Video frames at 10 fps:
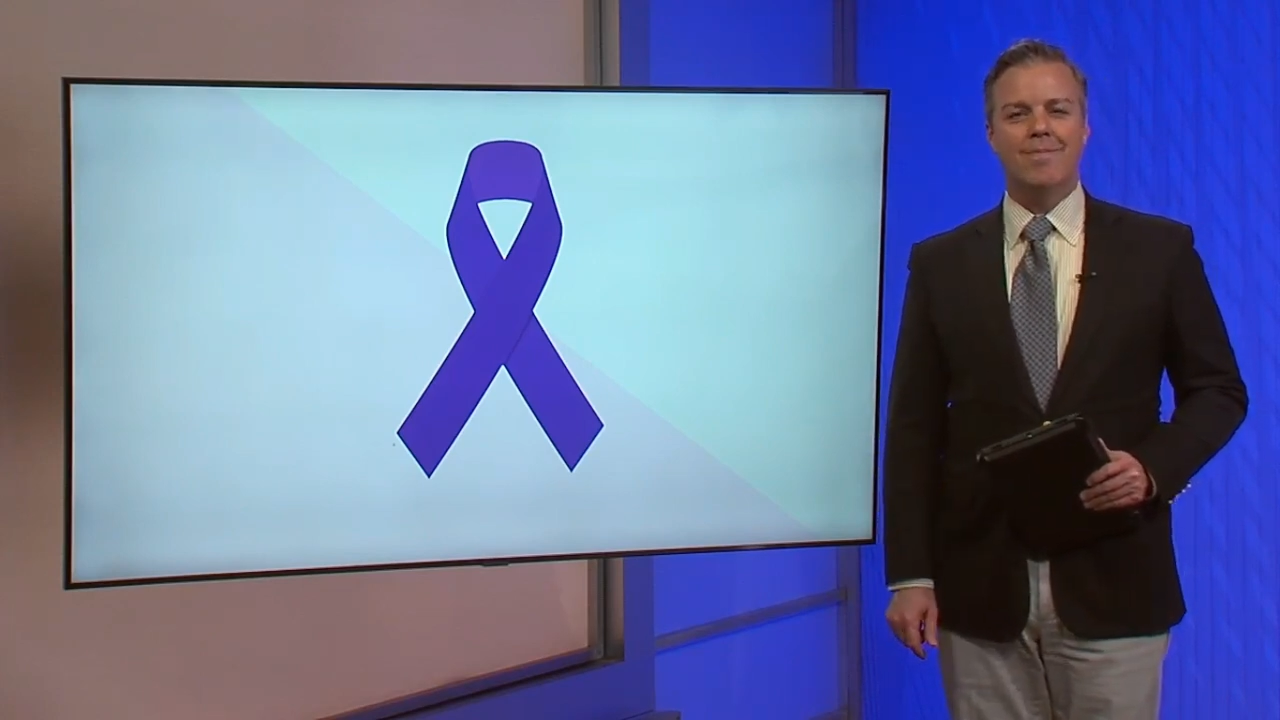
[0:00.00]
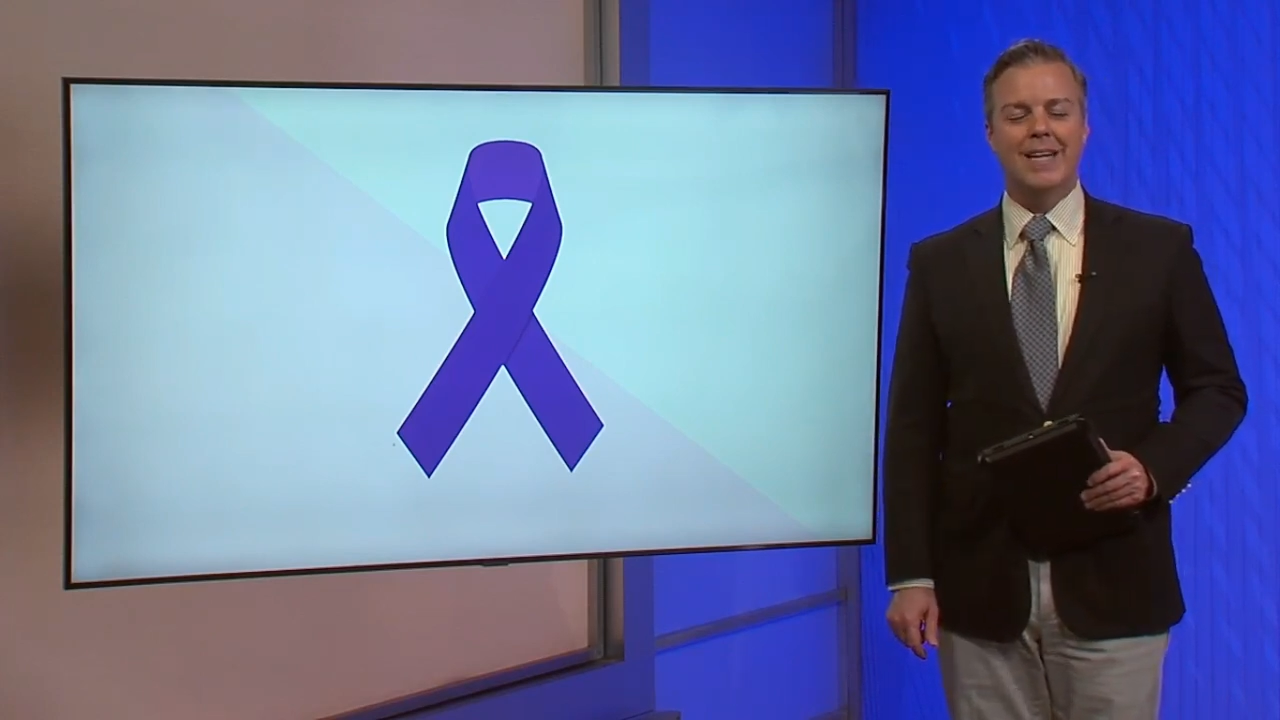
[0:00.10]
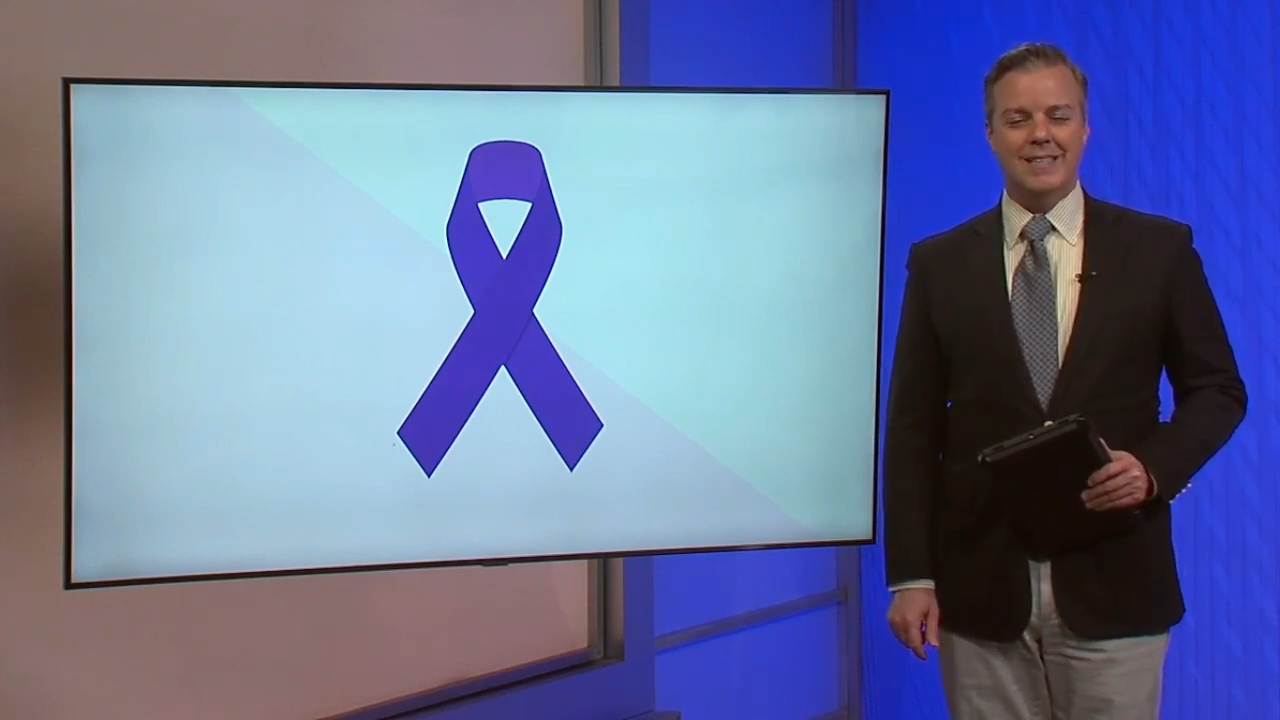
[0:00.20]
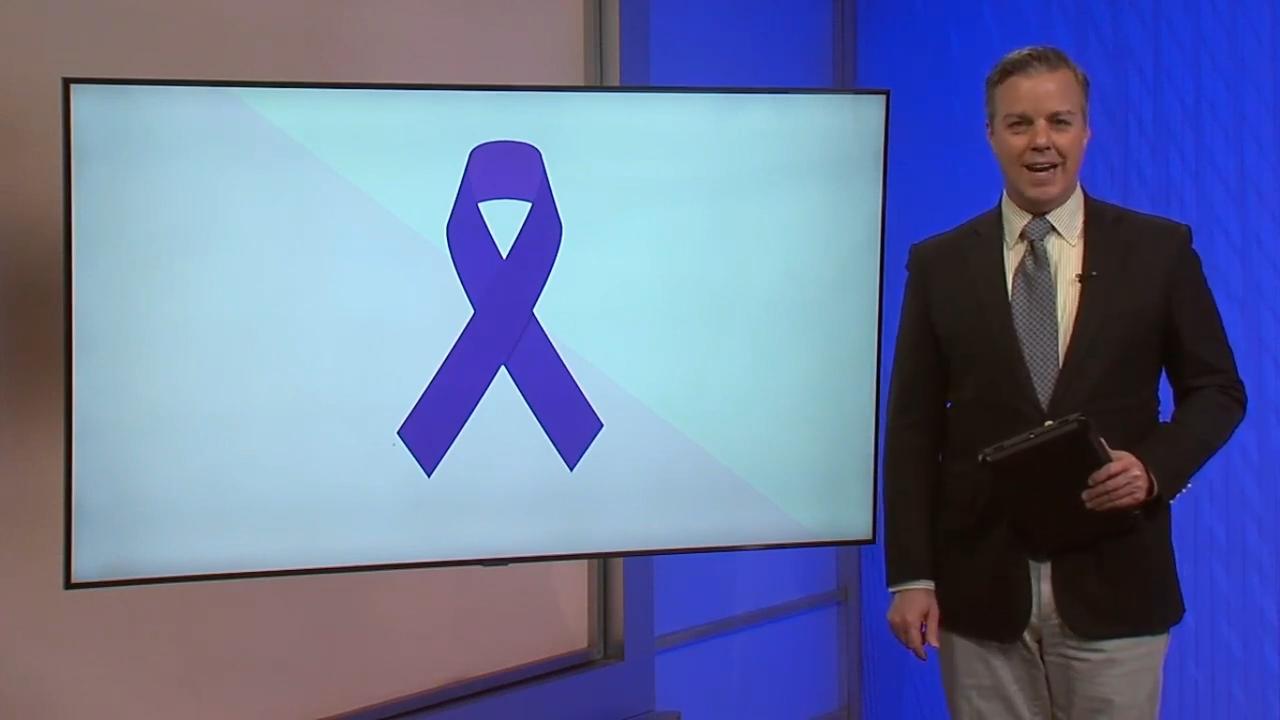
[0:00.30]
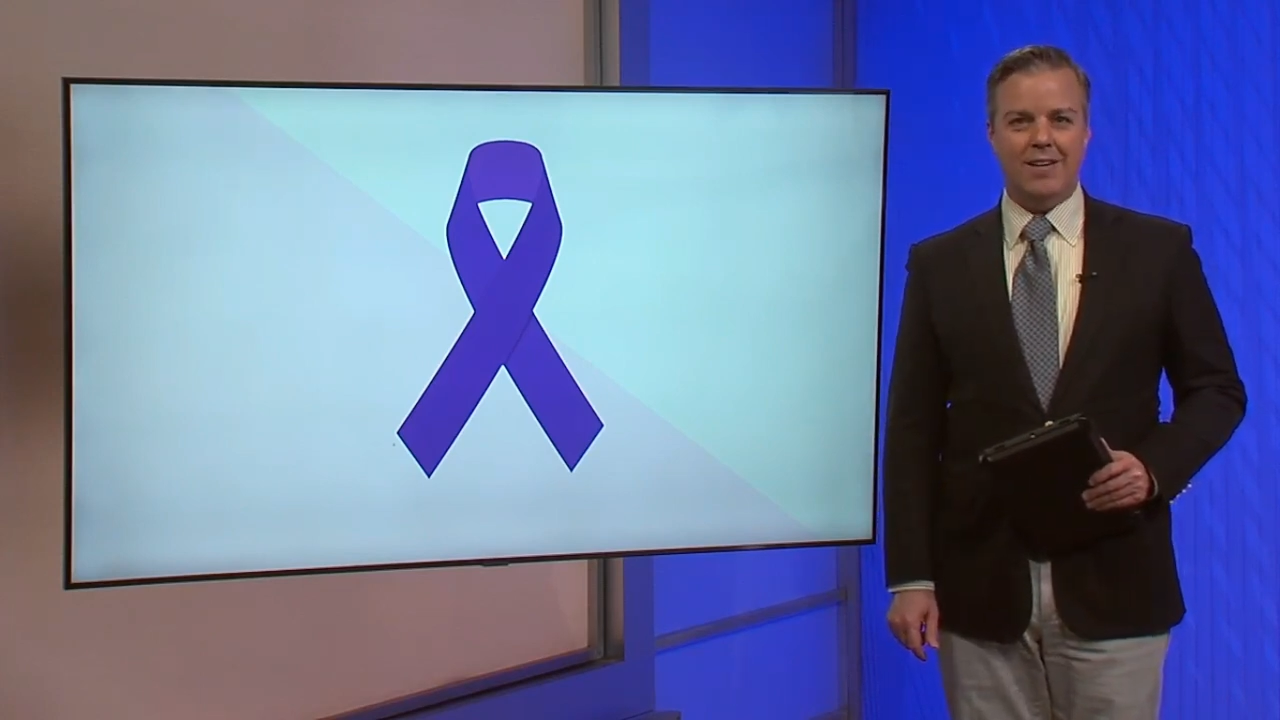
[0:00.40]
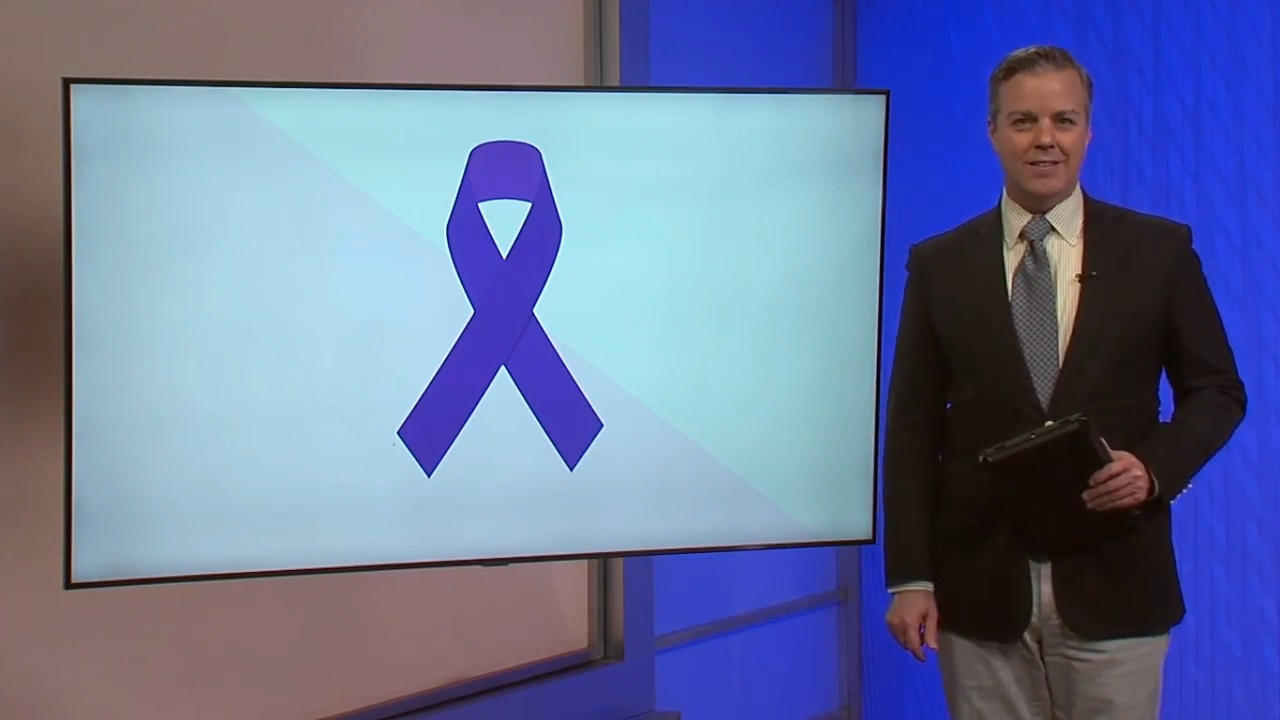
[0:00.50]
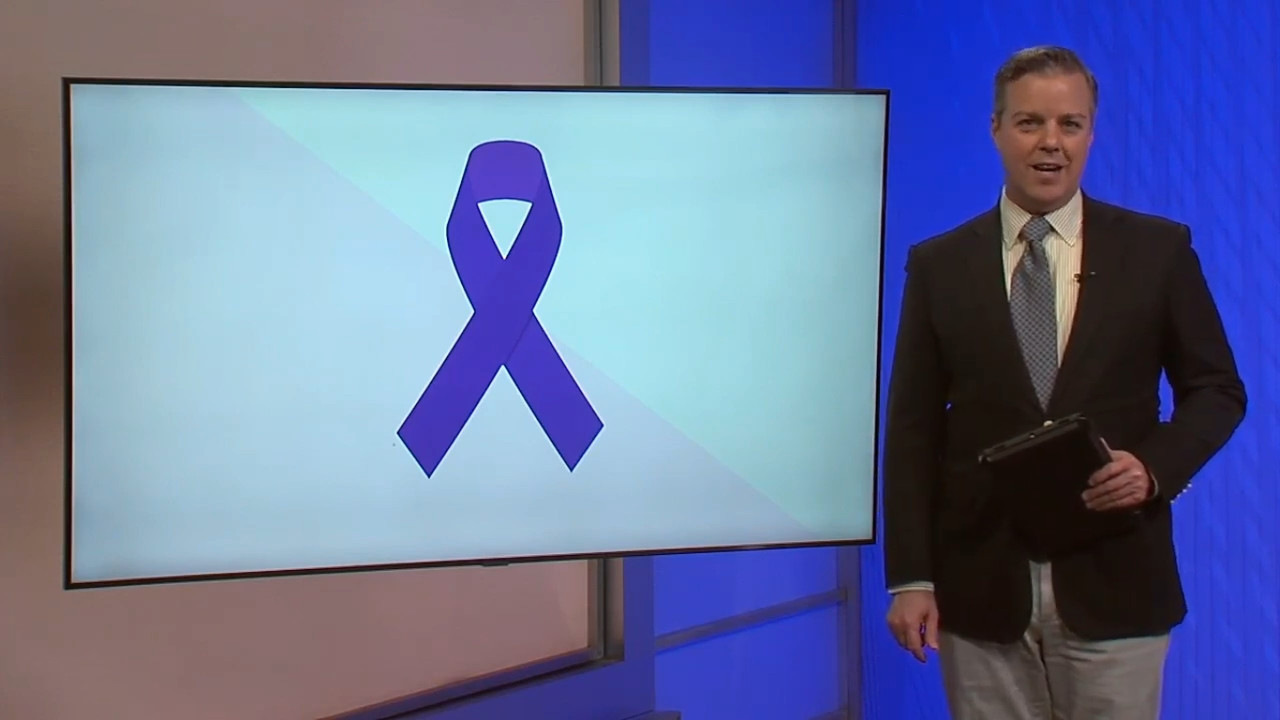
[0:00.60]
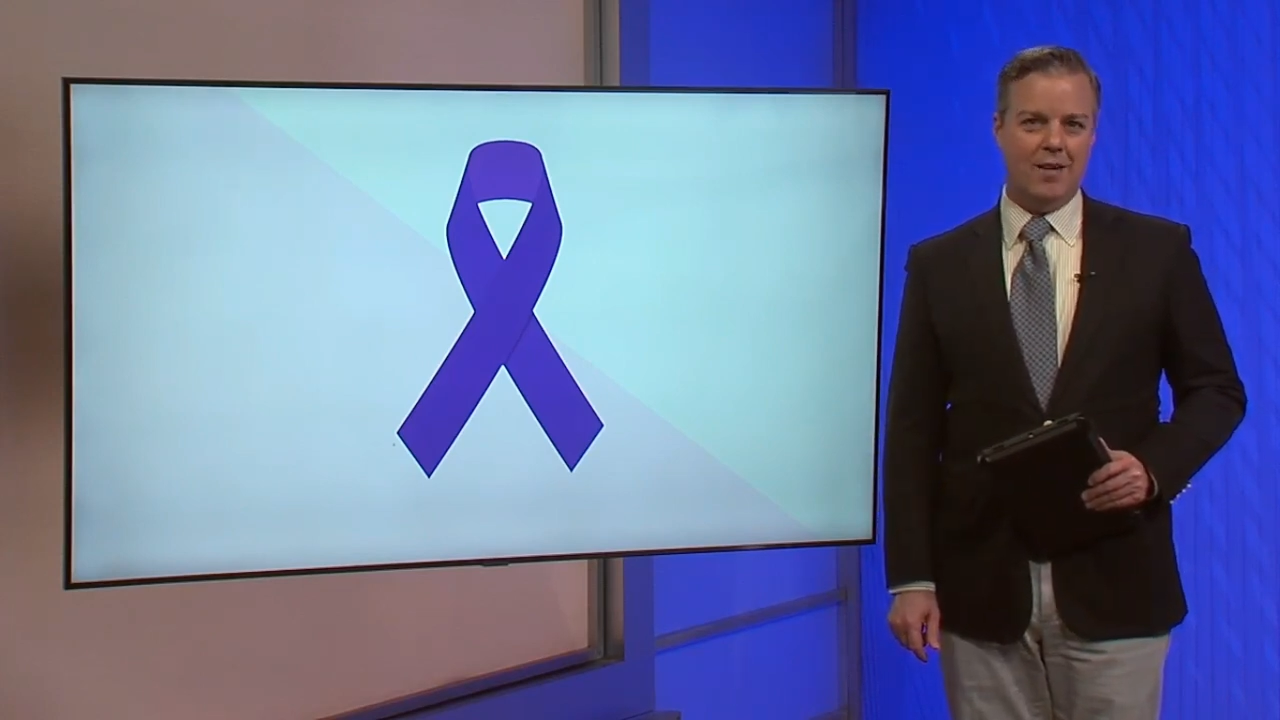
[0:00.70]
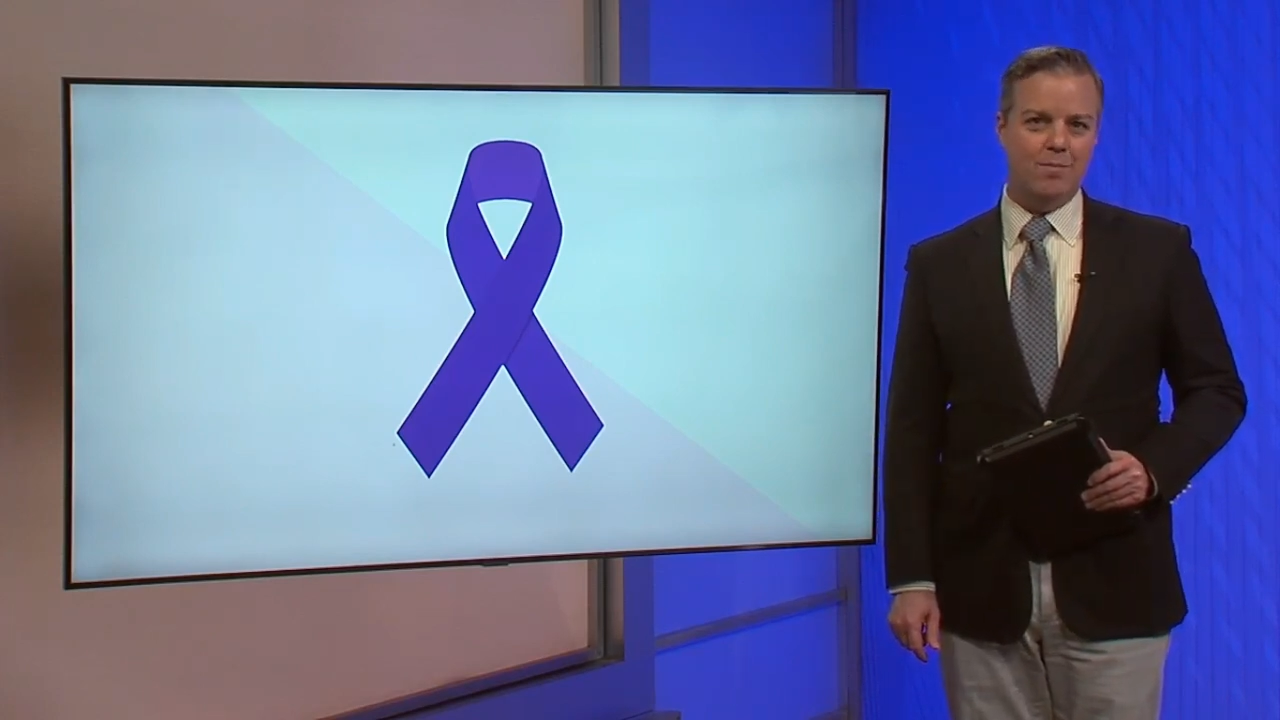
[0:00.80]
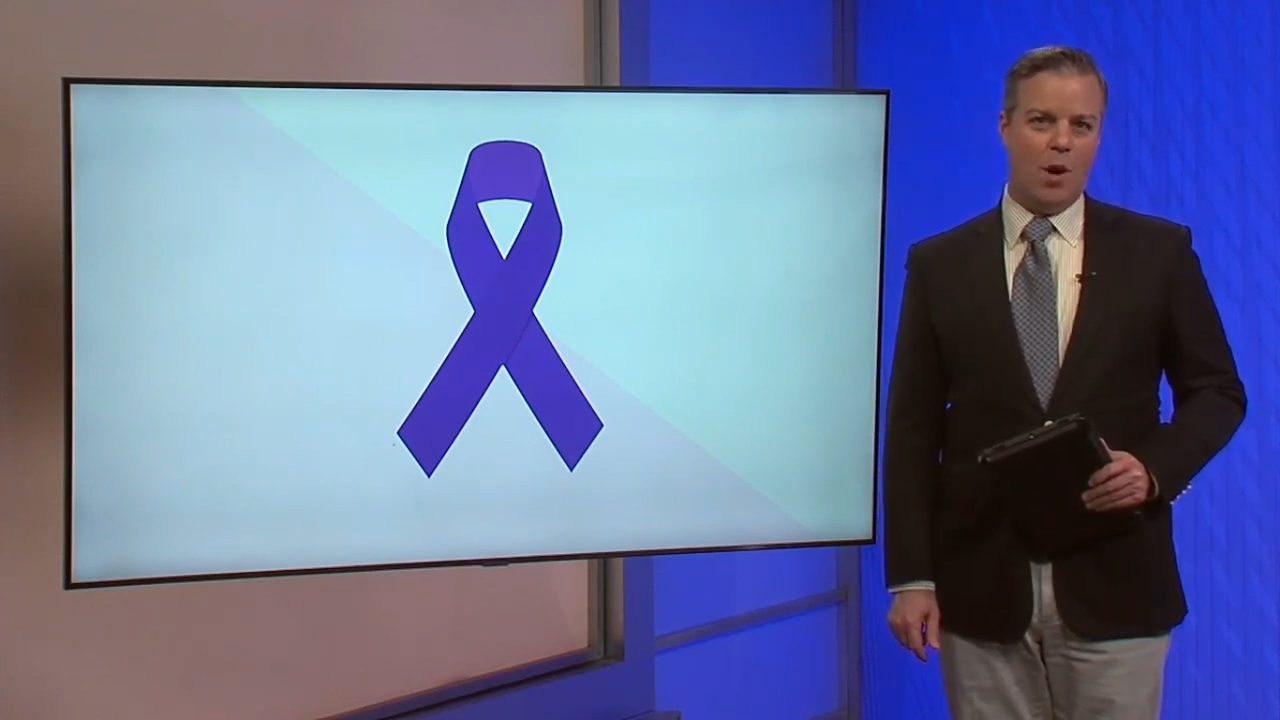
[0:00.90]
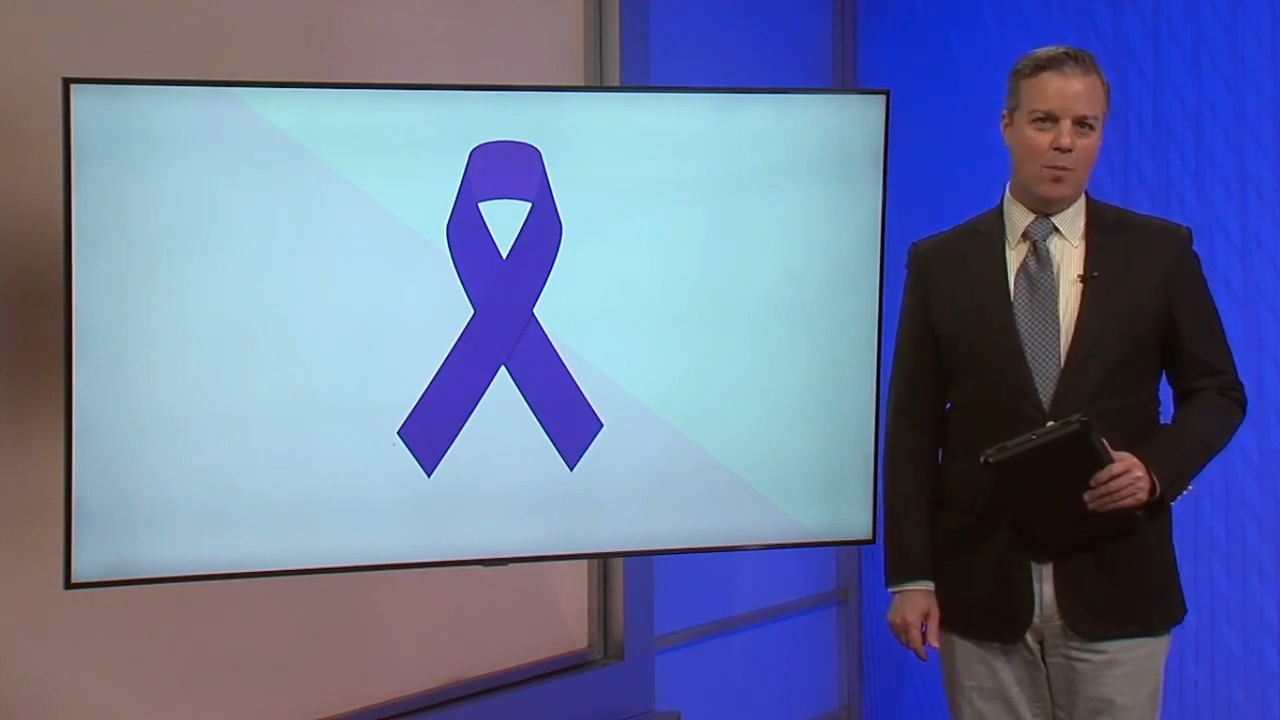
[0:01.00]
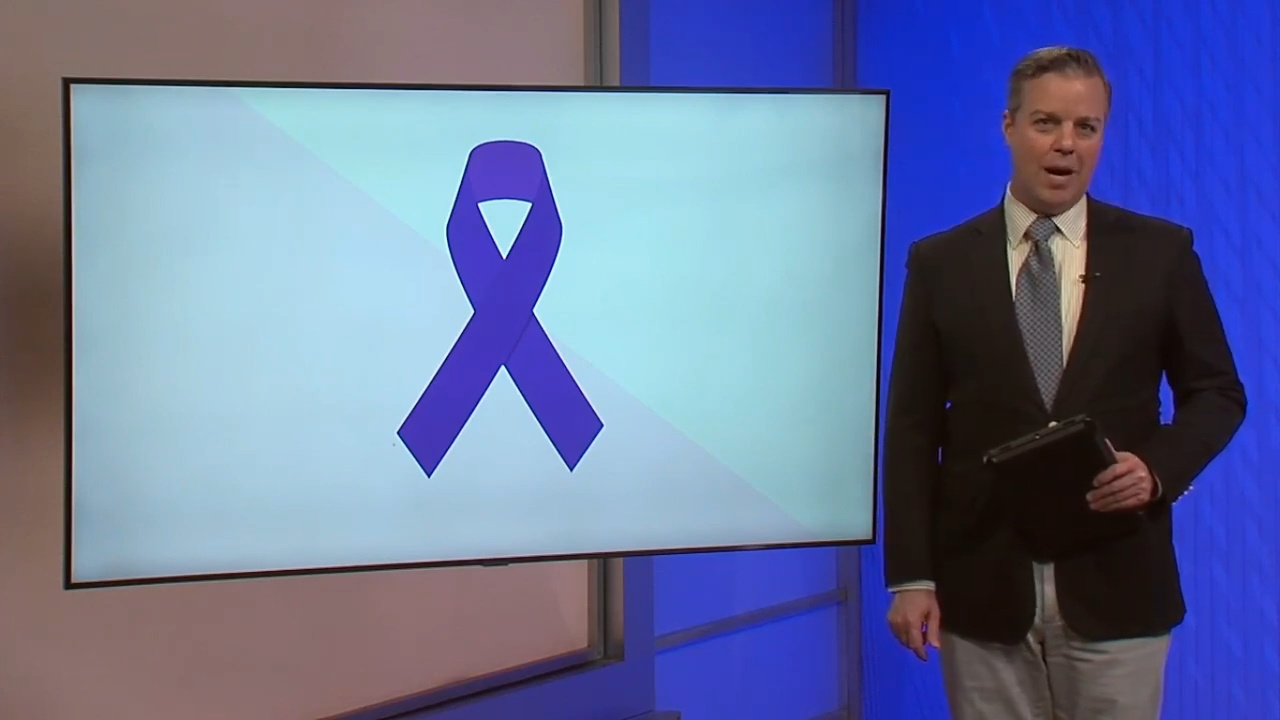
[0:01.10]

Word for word: in downtown